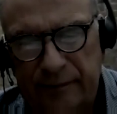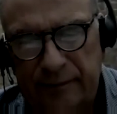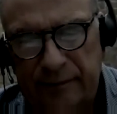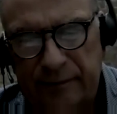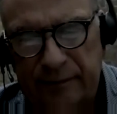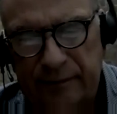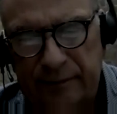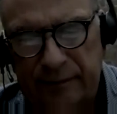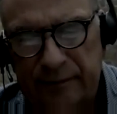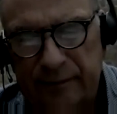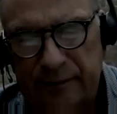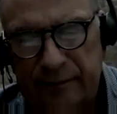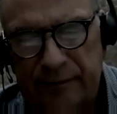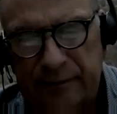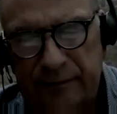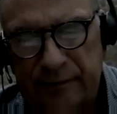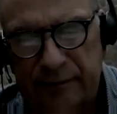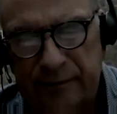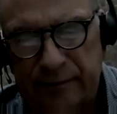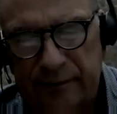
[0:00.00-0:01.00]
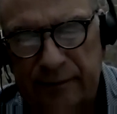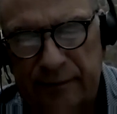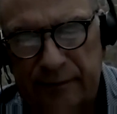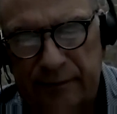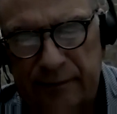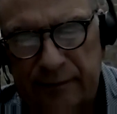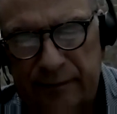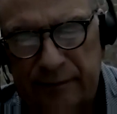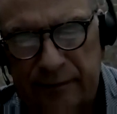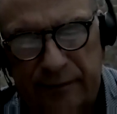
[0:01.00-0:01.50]

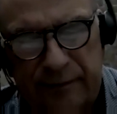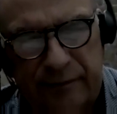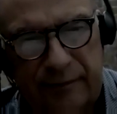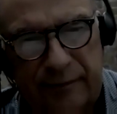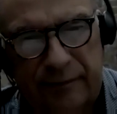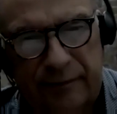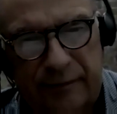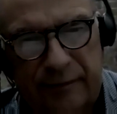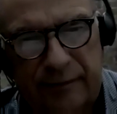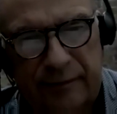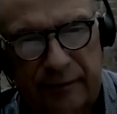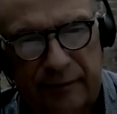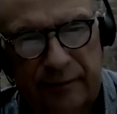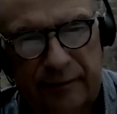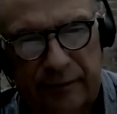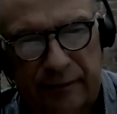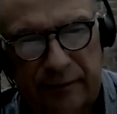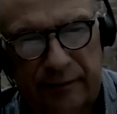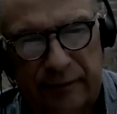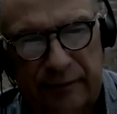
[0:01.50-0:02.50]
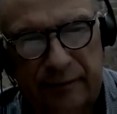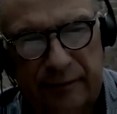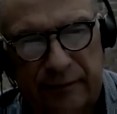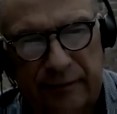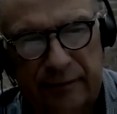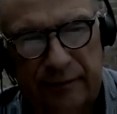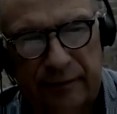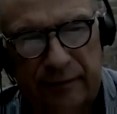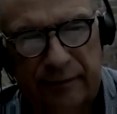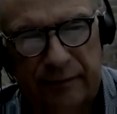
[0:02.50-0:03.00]

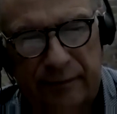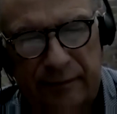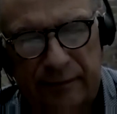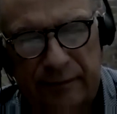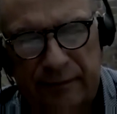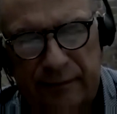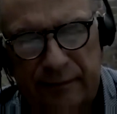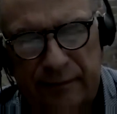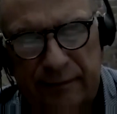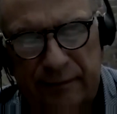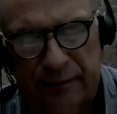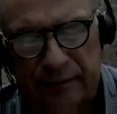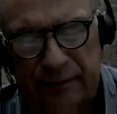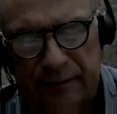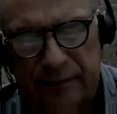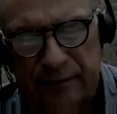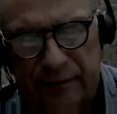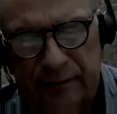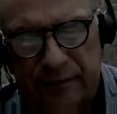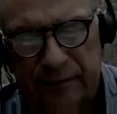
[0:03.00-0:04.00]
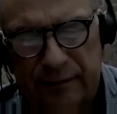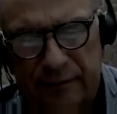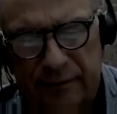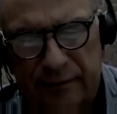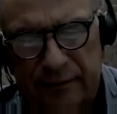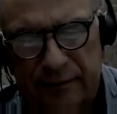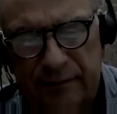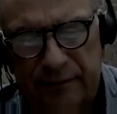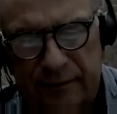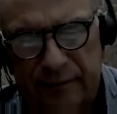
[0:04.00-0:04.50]

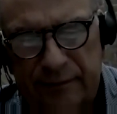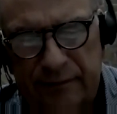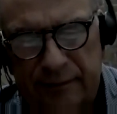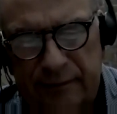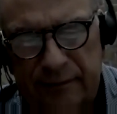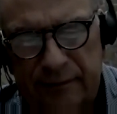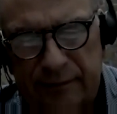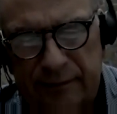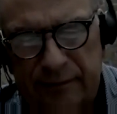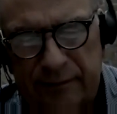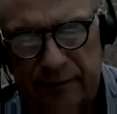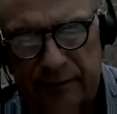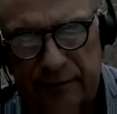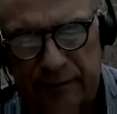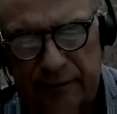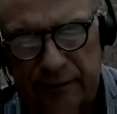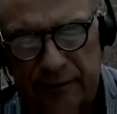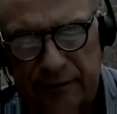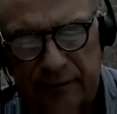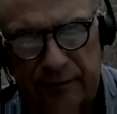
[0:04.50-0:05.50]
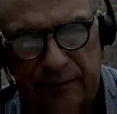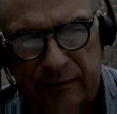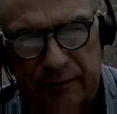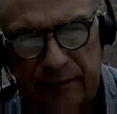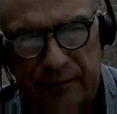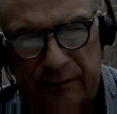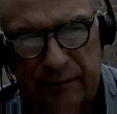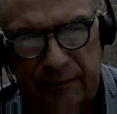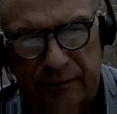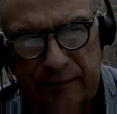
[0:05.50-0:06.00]

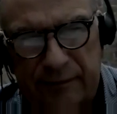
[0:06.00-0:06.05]
[no speech]